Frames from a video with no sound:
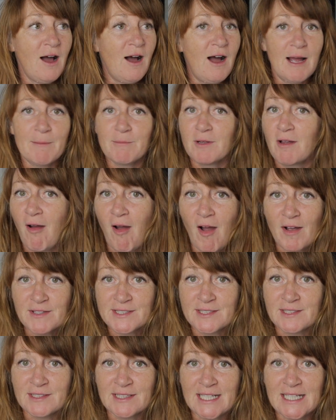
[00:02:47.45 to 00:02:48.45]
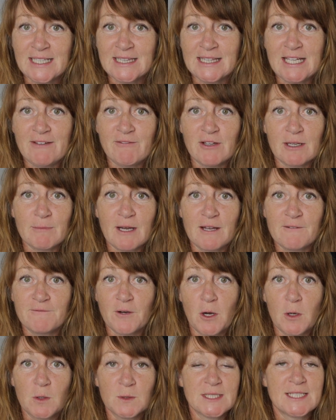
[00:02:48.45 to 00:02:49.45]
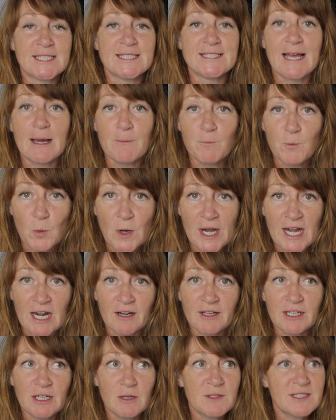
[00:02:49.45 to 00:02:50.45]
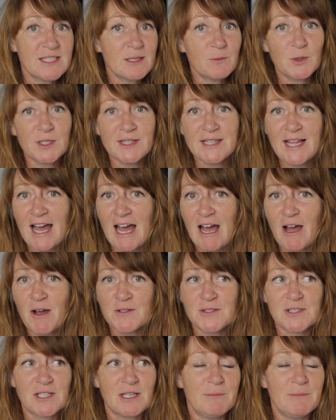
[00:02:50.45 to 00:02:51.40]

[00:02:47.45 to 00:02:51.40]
I'm constantly leaving my phone somewhere, somewhere in the house.